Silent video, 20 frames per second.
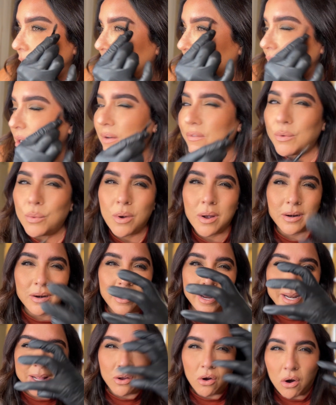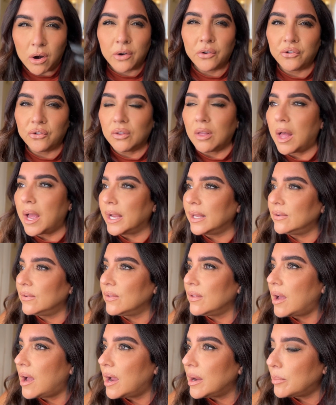You never want any harsh lines in
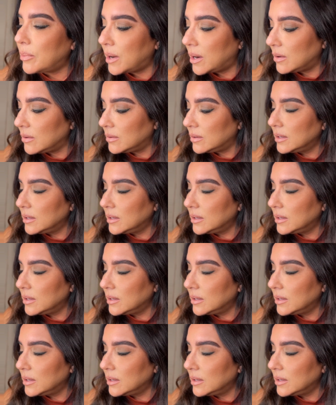the eyebrow.